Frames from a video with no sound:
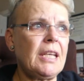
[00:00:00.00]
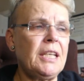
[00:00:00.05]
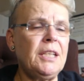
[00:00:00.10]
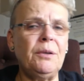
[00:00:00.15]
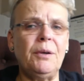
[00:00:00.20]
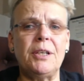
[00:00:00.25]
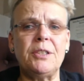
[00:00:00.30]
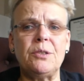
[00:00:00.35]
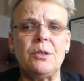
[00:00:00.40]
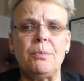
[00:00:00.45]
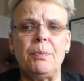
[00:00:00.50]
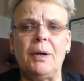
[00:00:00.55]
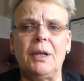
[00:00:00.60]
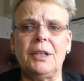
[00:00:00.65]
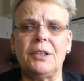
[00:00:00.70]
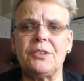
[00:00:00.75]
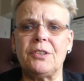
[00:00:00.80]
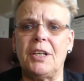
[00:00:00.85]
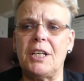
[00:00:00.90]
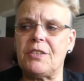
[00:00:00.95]
you know I do
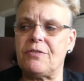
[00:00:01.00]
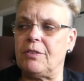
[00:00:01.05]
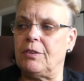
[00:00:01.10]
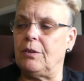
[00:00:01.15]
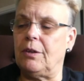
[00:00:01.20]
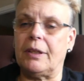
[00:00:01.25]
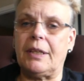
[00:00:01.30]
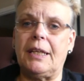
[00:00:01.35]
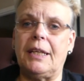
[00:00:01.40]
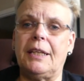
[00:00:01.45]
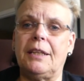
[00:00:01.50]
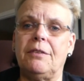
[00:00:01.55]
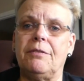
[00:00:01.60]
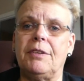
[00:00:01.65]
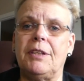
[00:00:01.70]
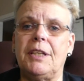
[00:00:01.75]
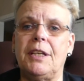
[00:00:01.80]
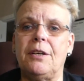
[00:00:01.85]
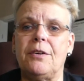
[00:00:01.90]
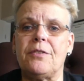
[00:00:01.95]
apologize for not getting the
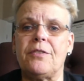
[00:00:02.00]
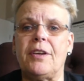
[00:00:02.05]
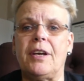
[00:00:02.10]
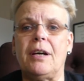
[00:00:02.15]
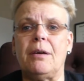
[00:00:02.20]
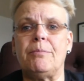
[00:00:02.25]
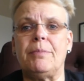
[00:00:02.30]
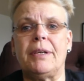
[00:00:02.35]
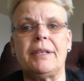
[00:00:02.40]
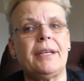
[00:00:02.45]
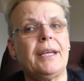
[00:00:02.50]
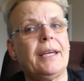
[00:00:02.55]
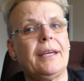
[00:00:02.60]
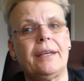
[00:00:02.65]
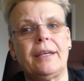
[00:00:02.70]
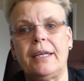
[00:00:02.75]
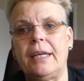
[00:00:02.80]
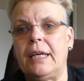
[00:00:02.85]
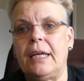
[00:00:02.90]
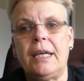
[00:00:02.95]
videos out, but
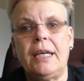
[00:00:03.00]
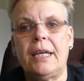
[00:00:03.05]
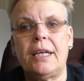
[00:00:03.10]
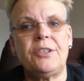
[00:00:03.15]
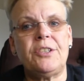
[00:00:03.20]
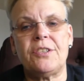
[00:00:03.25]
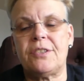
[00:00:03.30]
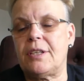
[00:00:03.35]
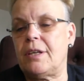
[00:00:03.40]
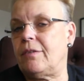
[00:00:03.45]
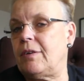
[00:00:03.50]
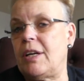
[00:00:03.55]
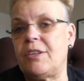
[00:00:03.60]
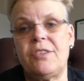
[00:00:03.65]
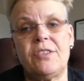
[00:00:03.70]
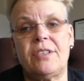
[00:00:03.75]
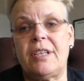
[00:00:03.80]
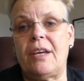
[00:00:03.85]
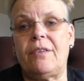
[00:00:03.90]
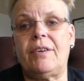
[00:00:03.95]
hey, it just that I
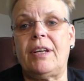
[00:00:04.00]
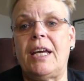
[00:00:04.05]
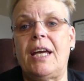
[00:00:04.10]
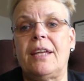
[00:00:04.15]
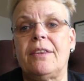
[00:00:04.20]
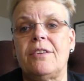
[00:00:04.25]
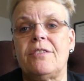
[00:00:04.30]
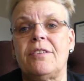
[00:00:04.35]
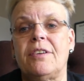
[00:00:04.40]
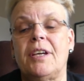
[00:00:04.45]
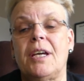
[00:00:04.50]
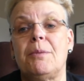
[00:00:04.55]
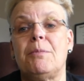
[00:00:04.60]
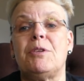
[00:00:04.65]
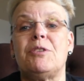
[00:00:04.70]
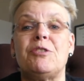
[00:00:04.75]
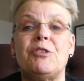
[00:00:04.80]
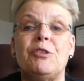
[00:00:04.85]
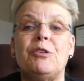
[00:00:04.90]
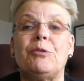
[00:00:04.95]
just haven't had the time
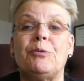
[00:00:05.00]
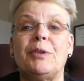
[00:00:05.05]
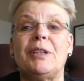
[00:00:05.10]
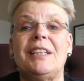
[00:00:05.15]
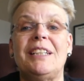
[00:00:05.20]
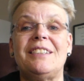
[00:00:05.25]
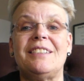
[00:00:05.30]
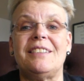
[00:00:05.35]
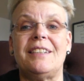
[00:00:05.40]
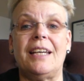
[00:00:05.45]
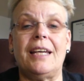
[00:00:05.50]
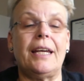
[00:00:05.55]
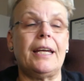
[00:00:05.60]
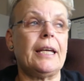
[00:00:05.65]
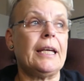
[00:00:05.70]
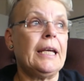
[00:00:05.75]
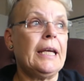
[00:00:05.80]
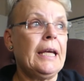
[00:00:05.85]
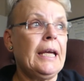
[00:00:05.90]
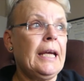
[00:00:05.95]
until really
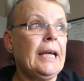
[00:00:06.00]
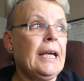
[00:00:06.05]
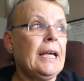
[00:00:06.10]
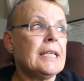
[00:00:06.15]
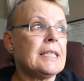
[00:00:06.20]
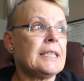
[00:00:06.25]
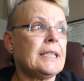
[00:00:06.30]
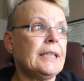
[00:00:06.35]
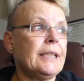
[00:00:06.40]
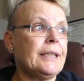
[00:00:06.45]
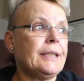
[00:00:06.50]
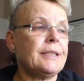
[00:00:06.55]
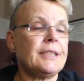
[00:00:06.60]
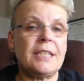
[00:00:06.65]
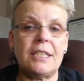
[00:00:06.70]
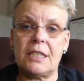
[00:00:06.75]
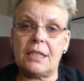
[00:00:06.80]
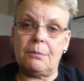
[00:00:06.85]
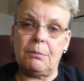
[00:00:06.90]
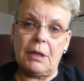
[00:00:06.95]
today. So
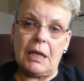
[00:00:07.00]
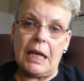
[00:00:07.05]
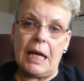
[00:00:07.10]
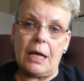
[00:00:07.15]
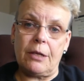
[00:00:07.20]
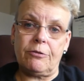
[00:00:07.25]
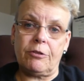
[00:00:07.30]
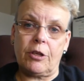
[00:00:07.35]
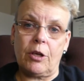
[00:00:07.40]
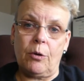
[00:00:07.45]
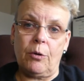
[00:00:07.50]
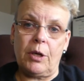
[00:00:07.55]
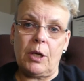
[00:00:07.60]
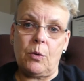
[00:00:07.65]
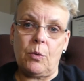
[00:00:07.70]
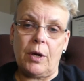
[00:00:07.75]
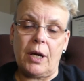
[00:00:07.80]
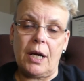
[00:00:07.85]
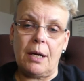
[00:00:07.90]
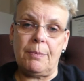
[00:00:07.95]
since I'm not allowed to go
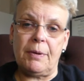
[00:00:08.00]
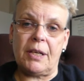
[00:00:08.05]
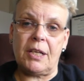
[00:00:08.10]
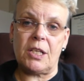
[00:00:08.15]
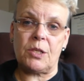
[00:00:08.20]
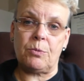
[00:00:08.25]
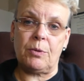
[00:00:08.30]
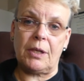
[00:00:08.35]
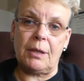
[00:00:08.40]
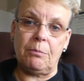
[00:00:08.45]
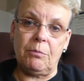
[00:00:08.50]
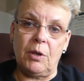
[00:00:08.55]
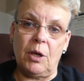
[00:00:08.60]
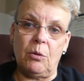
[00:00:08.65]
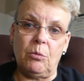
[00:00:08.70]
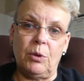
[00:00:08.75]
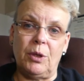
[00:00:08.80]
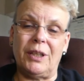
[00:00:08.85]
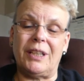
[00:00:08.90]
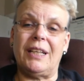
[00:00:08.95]
anywhere, because when I'm
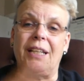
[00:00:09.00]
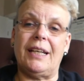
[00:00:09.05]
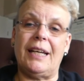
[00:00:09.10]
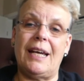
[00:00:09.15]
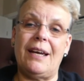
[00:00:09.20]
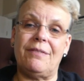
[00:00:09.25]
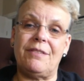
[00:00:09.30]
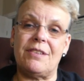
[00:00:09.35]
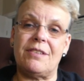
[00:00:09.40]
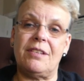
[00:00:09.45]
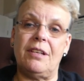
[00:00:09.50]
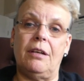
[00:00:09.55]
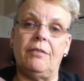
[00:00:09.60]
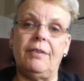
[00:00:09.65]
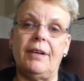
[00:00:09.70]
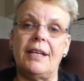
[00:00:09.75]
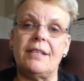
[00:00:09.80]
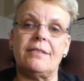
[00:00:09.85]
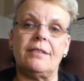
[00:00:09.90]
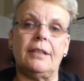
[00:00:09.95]
not working I have to
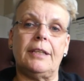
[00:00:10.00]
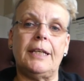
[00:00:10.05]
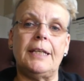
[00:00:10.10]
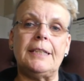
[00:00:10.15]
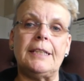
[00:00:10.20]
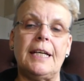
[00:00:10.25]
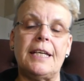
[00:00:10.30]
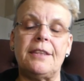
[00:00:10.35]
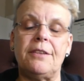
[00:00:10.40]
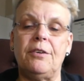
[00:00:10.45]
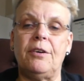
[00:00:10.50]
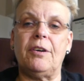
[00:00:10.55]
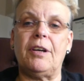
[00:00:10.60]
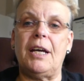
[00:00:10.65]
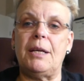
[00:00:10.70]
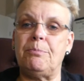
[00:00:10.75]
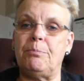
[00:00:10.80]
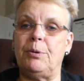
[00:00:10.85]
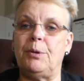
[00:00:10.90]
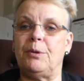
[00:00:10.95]
self-isolate, I thought
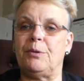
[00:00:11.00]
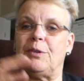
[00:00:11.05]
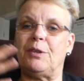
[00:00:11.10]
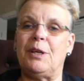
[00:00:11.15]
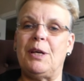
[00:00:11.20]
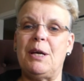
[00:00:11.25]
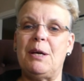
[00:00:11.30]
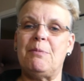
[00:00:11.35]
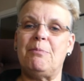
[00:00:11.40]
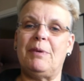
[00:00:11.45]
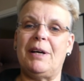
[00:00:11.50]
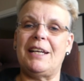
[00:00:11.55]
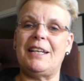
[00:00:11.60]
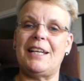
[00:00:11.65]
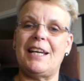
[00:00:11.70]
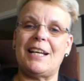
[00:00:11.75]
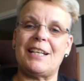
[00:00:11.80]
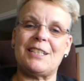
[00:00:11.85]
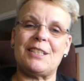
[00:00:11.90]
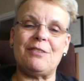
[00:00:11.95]
I'd put my
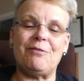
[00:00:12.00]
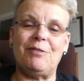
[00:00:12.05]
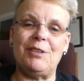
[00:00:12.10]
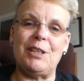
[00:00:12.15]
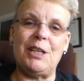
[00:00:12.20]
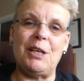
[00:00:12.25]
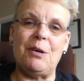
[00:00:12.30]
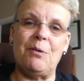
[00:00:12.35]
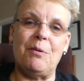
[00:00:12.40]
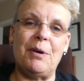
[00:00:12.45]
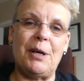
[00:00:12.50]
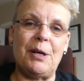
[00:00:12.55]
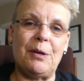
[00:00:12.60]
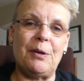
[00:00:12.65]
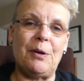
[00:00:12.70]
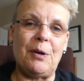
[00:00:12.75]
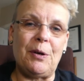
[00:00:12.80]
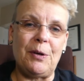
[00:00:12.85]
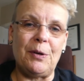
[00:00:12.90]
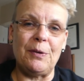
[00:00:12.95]
next video
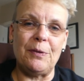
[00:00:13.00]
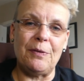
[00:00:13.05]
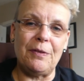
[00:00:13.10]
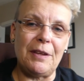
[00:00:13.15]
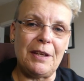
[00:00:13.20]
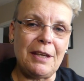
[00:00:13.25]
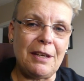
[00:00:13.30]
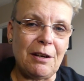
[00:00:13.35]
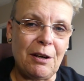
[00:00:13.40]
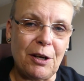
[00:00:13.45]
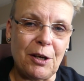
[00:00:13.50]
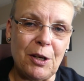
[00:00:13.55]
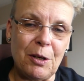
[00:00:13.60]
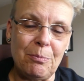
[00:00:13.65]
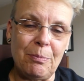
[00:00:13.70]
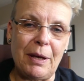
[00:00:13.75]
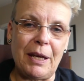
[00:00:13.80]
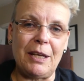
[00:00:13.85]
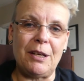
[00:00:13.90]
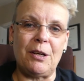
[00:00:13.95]
out on the
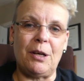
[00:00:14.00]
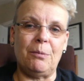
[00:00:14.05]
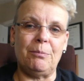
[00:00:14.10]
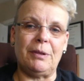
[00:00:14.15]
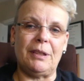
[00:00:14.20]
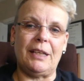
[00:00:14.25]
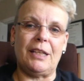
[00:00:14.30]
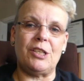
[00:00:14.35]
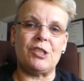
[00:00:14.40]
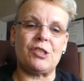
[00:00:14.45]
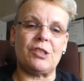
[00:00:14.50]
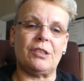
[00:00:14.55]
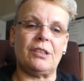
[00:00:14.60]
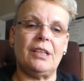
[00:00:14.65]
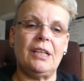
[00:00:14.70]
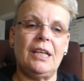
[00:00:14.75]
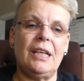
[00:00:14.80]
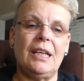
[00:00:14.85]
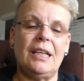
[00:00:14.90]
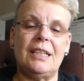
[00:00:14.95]
hard bait compilation.
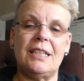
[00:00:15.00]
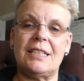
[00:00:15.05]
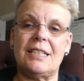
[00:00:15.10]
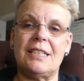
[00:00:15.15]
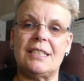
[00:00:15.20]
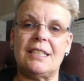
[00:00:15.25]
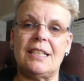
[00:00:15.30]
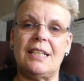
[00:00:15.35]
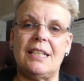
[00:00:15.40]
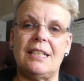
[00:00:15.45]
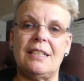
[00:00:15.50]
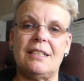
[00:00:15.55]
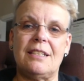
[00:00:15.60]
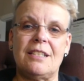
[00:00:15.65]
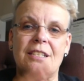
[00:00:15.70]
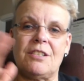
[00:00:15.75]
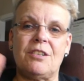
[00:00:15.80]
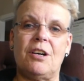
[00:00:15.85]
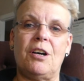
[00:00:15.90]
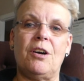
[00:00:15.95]
This is a
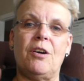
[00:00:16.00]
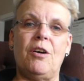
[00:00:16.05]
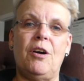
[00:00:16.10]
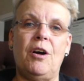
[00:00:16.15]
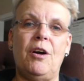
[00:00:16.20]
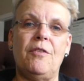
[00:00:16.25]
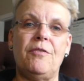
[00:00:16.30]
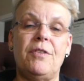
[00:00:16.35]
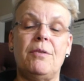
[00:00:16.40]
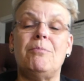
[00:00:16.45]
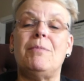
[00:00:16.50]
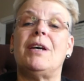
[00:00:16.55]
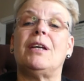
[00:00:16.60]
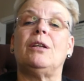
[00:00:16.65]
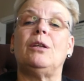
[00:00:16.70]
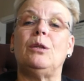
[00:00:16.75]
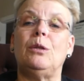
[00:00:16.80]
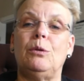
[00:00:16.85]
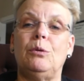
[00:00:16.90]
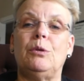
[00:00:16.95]
start of the
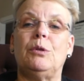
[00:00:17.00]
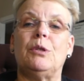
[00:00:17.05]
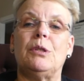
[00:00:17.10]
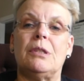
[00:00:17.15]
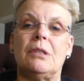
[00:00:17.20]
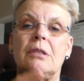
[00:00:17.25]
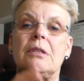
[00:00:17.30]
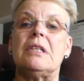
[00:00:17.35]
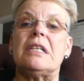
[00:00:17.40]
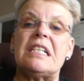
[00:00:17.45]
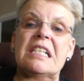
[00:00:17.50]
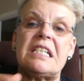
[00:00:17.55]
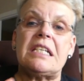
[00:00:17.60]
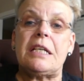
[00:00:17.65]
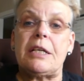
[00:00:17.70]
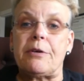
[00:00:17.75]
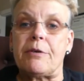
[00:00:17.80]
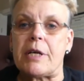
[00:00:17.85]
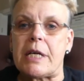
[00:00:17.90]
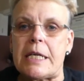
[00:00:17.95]
metal lure
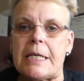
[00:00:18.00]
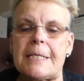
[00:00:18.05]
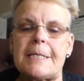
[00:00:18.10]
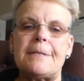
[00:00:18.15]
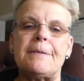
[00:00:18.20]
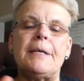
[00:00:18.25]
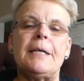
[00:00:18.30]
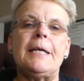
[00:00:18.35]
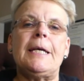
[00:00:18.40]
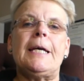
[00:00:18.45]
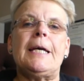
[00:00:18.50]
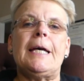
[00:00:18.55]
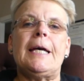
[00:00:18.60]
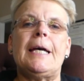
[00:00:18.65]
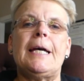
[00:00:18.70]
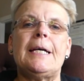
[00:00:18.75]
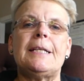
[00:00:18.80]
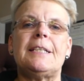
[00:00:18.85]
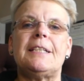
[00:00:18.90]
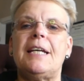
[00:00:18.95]
series,
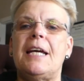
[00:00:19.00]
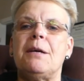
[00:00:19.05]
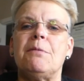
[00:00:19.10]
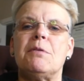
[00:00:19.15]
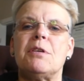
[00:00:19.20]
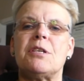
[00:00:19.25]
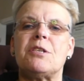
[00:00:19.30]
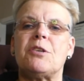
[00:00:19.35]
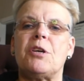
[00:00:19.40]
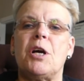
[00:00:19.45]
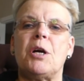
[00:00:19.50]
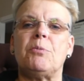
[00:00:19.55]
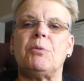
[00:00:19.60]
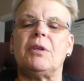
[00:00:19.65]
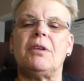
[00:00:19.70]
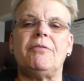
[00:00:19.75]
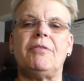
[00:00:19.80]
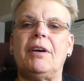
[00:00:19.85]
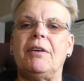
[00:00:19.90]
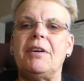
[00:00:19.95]
and today I'm going to start
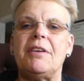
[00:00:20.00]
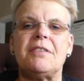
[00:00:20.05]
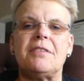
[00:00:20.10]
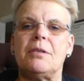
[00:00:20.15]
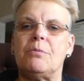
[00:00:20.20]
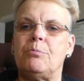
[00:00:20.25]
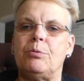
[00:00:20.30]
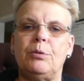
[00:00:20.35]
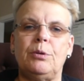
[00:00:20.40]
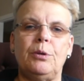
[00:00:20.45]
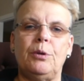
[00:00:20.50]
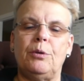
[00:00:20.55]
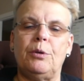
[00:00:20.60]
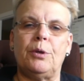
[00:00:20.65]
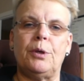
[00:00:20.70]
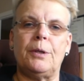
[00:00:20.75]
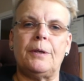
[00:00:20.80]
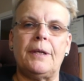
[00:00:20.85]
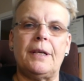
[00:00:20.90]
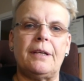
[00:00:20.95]
with a very simple
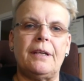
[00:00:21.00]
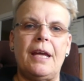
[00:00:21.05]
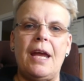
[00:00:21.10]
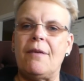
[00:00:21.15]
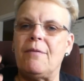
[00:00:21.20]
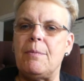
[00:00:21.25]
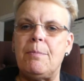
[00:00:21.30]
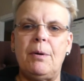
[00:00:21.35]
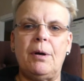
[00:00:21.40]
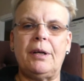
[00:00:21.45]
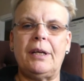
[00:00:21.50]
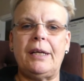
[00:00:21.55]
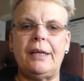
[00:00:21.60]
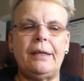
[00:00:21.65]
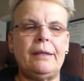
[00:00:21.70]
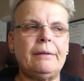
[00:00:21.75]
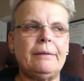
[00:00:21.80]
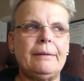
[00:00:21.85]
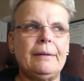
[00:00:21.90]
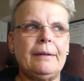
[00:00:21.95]
lure that
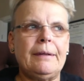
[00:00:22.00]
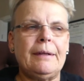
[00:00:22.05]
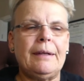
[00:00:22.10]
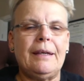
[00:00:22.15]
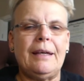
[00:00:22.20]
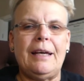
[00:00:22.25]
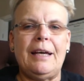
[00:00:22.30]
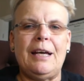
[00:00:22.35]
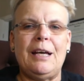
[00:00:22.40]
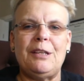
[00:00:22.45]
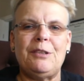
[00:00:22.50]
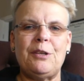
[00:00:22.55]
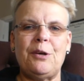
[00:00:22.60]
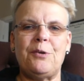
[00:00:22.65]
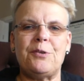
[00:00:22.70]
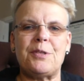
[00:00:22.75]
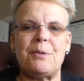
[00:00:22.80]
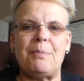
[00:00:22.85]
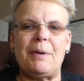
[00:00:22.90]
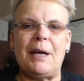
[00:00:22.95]
everybody
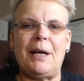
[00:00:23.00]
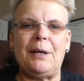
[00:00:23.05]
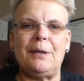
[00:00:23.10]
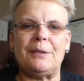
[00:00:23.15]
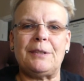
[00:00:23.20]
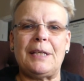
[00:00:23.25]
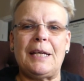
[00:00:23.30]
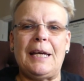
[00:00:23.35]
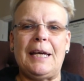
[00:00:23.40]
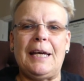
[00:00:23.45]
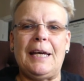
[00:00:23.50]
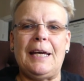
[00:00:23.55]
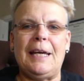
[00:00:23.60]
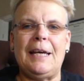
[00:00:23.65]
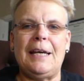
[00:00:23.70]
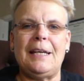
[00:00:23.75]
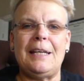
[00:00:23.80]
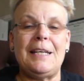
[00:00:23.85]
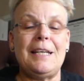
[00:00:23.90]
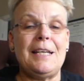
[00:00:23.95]
knows about.
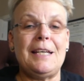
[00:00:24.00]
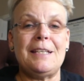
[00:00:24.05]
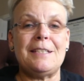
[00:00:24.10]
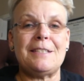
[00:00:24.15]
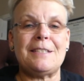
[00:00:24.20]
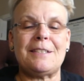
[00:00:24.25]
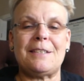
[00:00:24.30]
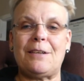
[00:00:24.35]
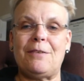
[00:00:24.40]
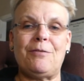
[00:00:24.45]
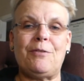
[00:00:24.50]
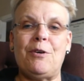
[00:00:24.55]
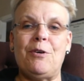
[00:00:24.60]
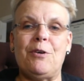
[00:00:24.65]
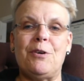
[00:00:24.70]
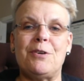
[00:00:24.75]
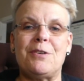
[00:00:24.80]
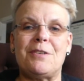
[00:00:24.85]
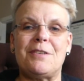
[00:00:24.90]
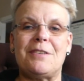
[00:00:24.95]
It's of
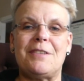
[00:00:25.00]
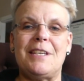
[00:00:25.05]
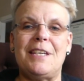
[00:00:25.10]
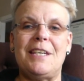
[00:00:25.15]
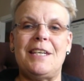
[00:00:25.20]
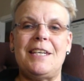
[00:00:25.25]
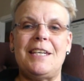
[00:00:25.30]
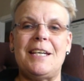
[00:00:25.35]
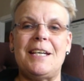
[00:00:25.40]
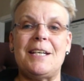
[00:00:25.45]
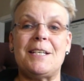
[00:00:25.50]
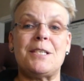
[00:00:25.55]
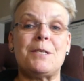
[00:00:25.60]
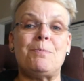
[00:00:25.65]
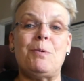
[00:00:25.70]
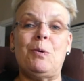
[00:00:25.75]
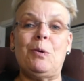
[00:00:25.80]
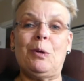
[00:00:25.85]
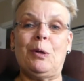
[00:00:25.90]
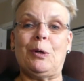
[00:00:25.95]
course the
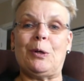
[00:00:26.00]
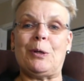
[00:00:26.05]
spoon